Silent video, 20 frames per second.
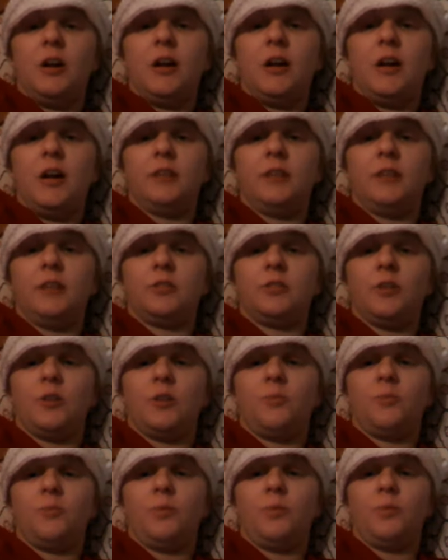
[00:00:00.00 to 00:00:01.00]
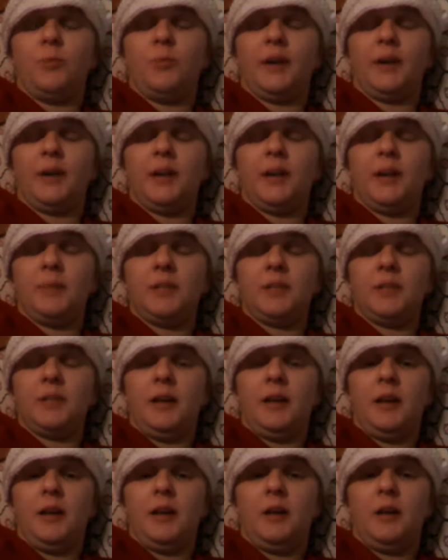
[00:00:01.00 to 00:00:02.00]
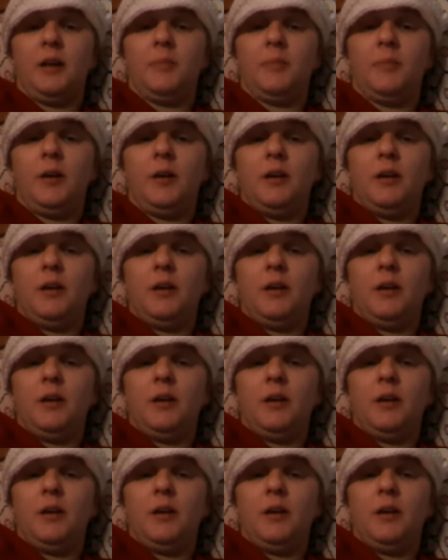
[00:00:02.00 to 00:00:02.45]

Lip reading: and so we'll bring it up to him